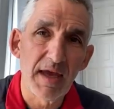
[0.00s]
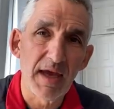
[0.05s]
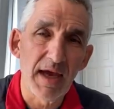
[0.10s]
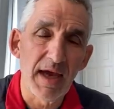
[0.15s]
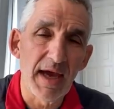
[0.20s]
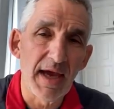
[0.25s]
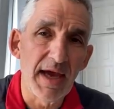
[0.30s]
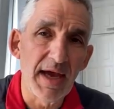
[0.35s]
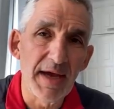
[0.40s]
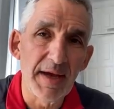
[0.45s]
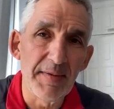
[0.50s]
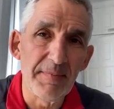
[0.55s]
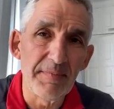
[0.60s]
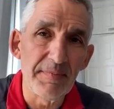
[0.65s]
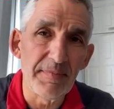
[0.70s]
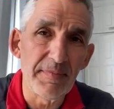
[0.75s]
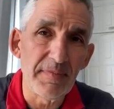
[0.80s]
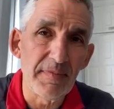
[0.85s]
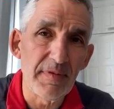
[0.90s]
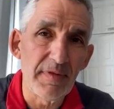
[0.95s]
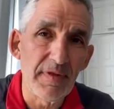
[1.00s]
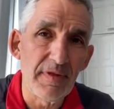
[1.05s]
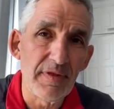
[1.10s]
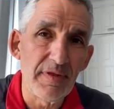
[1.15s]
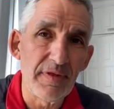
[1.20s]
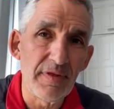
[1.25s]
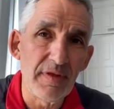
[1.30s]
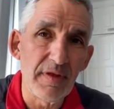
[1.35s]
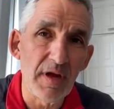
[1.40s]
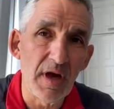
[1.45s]
Um,
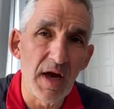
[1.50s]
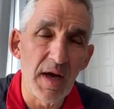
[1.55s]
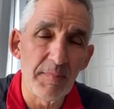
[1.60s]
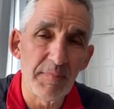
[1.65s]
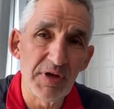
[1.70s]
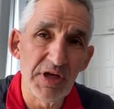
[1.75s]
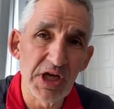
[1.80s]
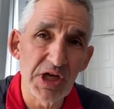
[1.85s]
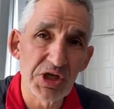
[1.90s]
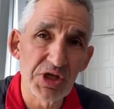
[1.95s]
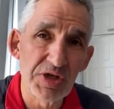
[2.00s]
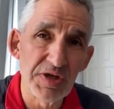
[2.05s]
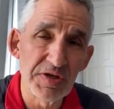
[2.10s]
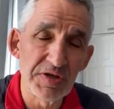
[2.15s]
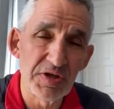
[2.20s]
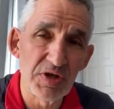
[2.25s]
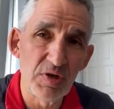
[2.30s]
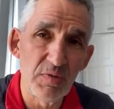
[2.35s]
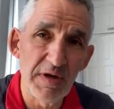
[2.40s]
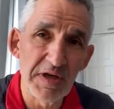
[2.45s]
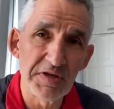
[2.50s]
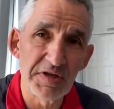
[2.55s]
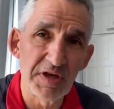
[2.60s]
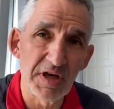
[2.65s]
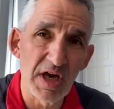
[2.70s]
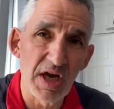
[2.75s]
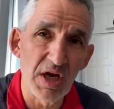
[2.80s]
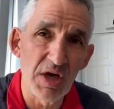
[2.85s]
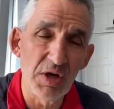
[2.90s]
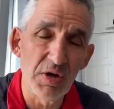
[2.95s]
our predictions two weeks
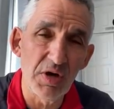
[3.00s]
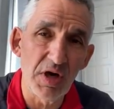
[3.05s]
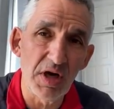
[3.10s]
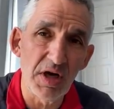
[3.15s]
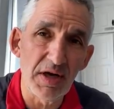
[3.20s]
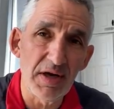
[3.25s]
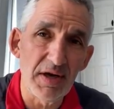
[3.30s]
ago